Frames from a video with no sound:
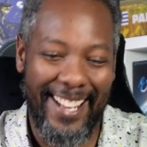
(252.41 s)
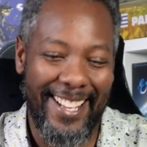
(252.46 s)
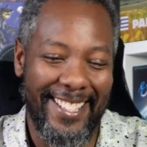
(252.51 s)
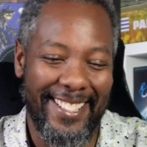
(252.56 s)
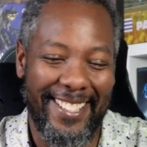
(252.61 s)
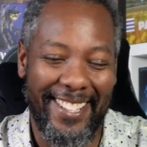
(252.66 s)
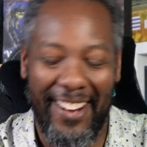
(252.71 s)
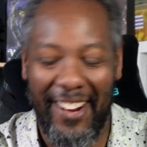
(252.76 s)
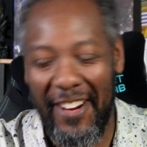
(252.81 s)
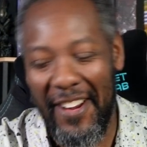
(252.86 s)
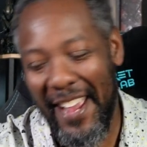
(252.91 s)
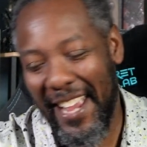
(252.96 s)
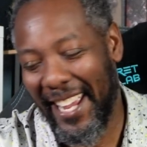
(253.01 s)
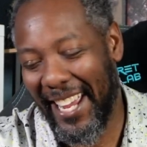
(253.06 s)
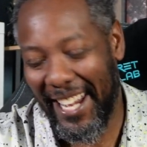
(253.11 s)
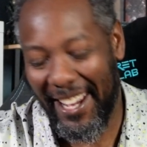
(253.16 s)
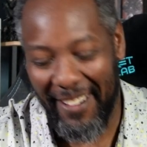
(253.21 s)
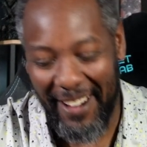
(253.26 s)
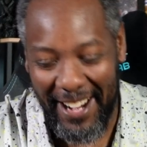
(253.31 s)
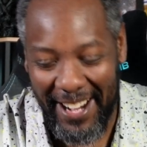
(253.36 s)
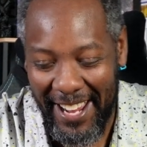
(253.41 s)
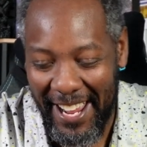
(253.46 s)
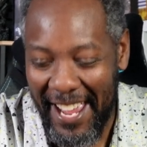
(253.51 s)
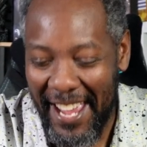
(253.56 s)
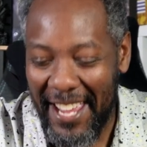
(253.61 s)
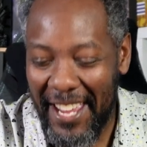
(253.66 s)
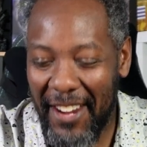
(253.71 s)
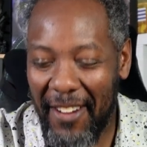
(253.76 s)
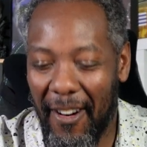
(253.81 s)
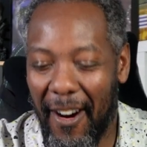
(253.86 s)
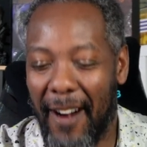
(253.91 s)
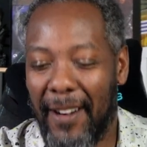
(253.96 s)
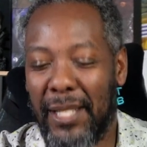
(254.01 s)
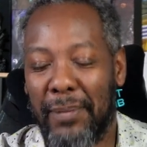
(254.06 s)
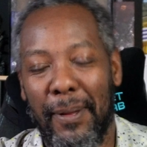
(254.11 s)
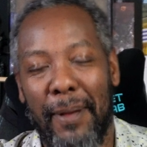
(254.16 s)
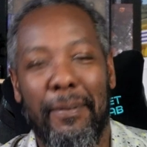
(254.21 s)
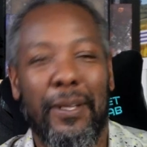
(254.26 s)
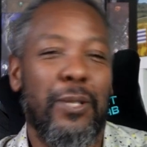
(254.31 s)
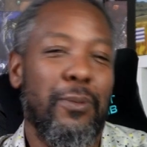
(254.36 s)
So anyway, you are
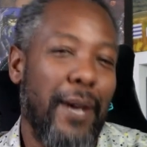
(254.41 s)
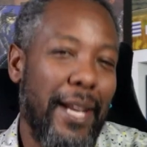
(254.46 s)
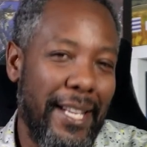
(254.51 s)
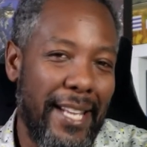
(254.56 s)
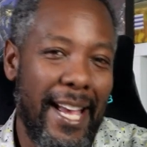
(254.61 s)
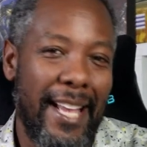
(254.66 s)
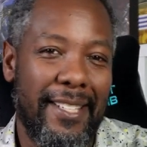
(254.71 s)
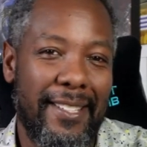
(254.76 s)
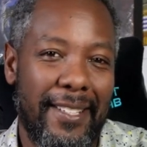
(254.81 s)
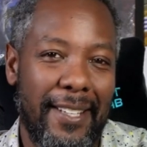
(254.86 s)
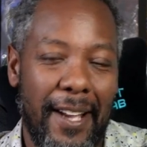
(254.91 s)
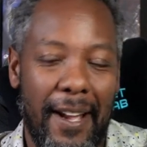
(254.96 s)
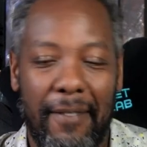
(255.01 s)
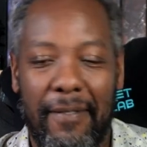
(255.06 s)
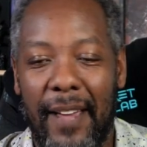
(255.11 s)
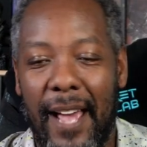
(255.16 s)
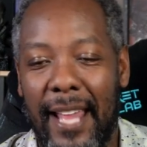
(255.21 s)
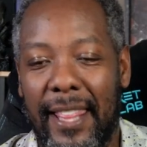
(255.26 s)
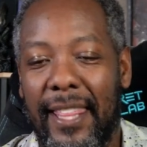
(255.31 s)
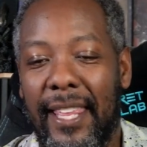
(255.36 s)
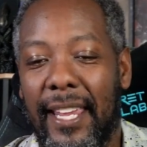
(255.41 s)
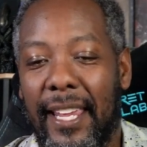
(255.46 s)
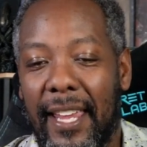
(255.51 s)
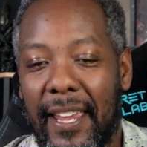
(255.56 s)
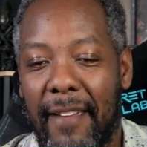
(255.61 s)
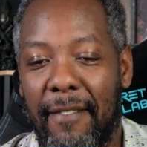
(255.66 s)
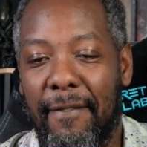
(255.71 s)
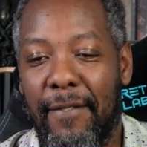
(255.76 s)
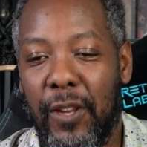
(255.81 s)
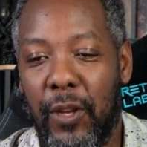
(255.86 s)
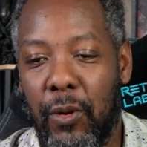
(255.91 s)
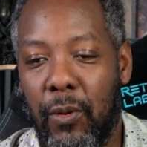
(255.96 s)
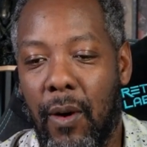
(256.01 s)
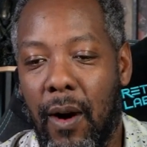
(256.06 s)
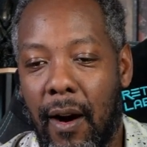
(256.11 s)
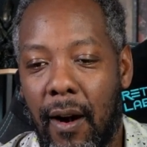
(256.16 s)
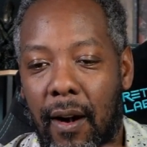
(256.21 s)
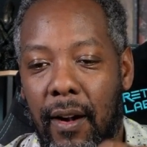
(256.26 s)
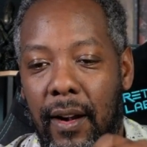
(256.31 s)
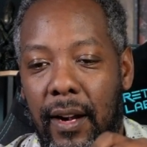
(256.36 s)
split between that stuff. I think if you
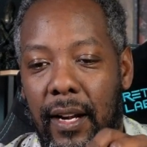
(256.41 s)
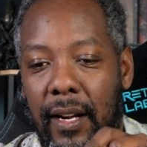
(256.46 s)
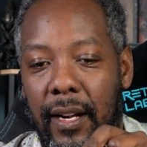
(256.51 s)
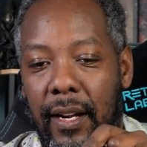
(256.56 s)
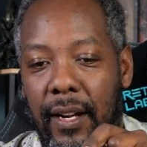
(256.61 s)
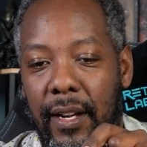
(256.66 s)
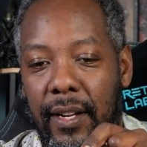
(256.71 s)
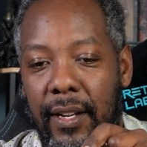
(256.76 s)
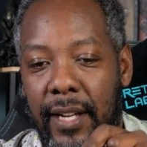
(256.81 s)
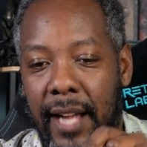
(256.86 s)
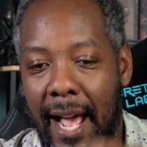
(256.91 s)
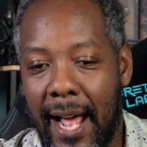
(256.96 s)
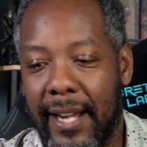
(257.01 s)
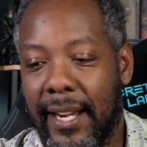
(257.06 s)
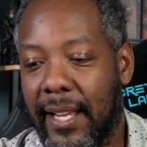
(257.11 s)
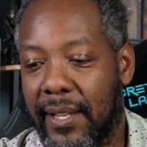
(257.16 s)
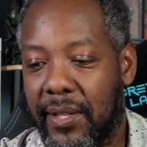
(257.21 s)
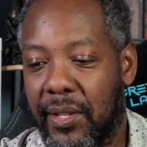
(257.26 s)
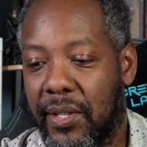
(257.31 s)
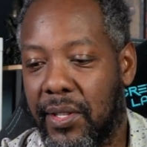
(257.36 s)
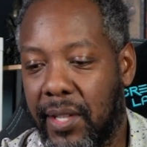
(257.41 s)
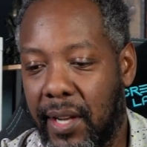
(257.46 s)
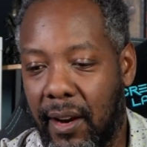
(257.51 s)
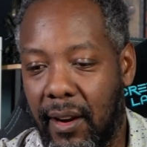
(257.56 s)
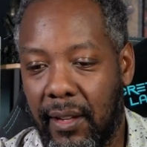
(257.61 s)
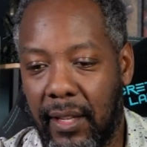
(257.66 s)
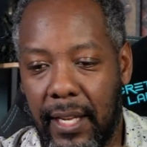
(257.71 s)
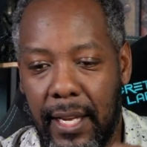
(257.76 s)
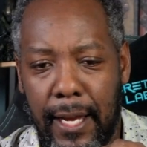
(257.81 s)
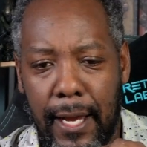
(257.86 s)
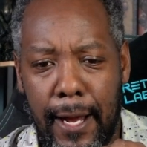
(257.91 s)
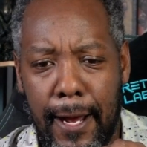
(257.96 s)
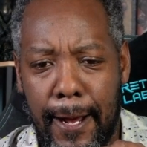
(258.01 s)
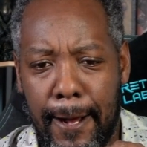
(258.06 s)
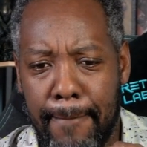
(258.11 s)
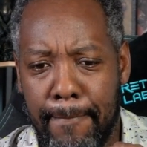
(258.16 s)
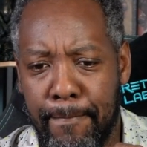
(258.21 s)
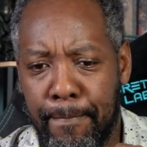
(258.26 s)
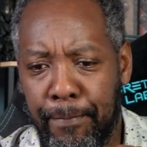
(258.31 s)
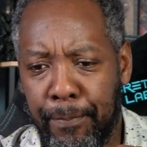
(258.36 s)
are not necessarily,
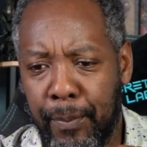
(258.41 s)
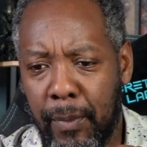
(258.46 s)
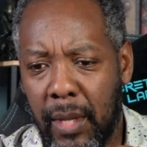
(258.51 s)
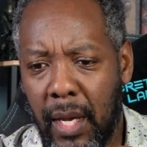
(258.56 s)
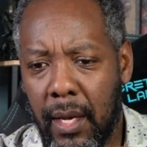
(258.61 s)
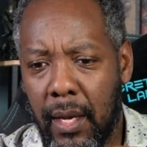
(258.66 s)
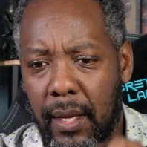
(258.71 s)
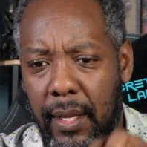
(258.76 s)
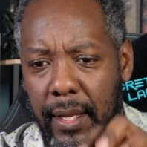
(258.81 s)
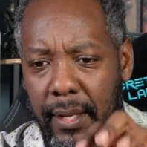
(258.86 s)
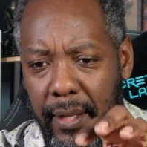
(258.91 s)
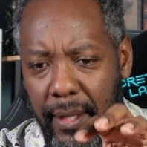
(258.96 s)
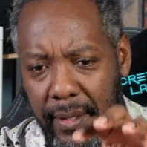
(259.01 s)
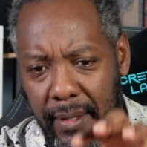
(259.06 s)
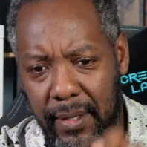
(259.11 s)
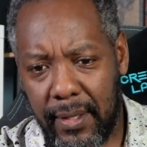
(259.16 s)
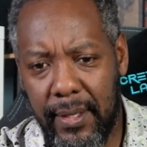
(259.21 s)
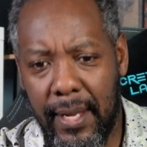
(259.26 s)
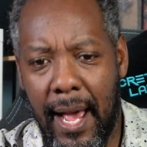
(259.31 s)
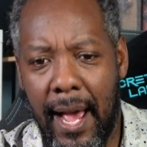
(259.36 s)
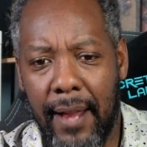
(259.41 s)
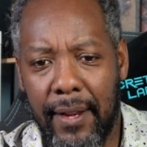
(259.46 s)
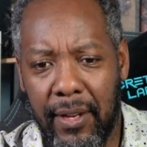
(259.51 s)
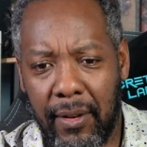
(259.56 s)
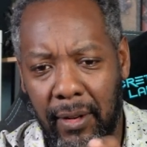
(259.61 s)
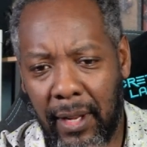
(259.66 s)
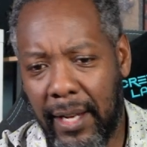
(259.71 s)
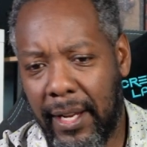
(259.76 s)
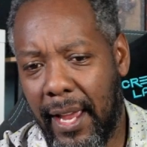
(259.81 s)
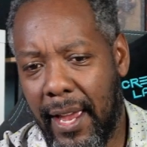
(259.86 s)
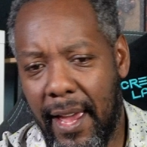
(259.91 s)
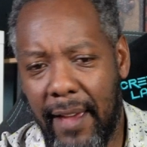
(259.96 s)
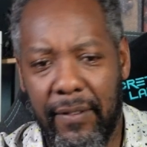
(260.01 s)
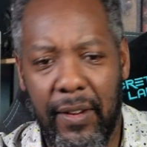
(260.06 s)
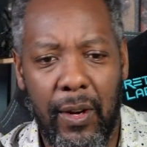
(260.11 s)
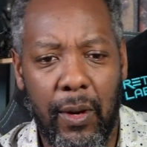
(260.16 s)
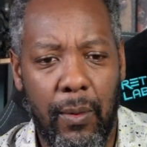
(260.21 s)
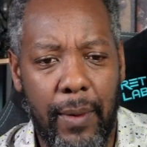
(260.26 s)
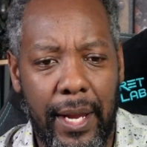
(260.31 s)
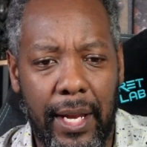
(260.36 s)
you're like a
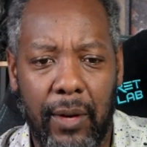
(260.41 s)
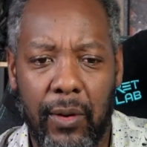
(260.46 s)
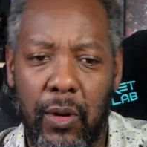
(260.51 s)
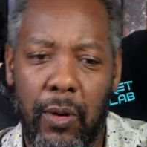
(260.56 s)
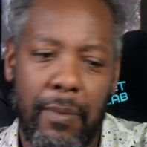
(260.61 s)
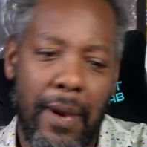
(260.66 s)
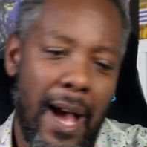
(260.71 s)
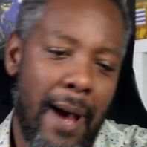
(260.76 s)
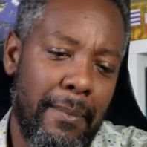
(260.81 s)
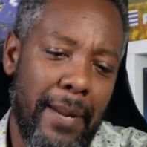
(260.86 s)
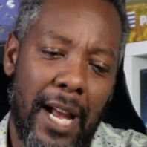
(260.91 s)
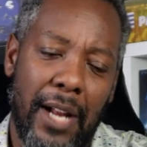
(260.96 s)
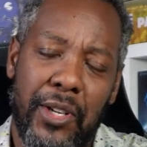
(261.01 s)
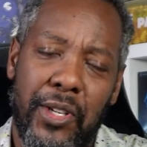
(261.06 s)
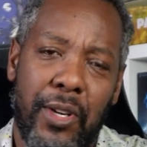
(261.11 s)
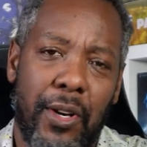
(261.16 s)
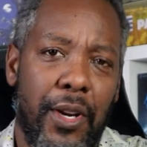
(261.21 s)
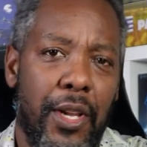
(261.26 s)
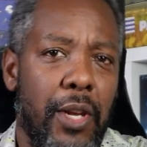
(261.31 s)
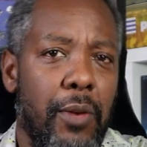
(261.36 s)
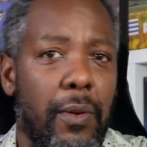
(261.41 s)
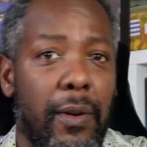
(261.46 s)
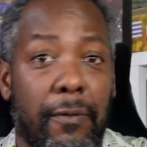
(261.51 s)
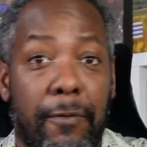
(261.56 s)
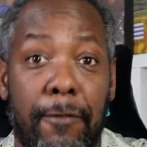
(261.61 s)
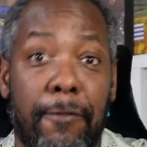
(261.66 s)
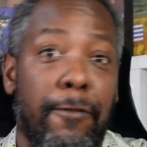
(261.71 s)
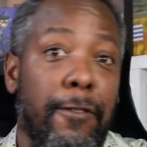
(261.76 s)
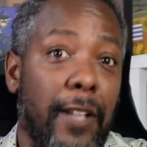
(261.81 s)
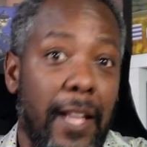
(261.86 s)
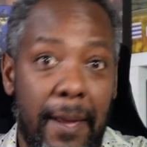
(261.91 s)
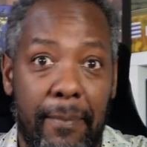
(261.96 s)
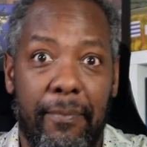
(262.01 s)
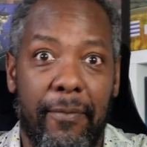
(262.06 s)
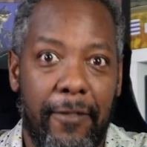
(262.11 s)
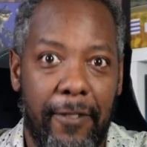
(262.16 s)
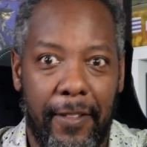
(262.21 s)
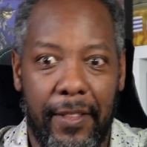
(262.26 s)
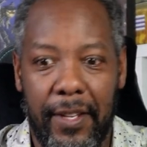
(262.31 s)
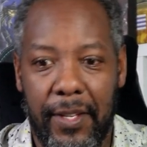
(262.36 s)
heavier weight group, I'm not sure you would flip
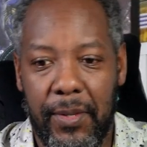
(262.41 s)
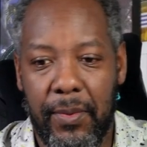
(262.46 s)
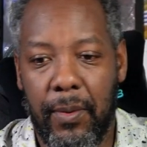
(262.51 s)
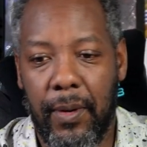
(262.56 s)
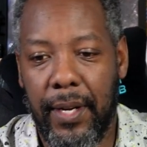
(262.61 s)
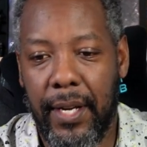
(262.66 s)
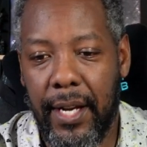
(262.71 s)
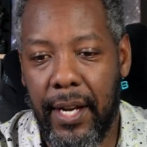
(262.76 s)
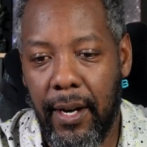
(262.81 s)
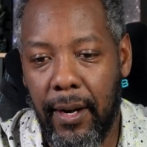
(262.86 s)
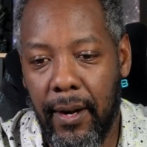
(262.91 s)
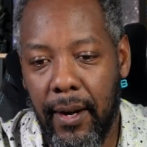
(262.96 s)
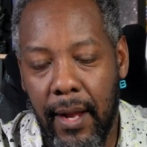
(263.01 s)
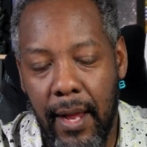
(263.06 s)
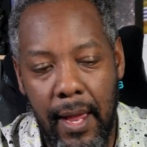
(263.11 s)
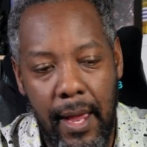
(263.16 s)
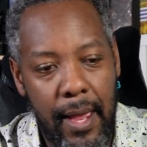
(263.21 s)
for this one here.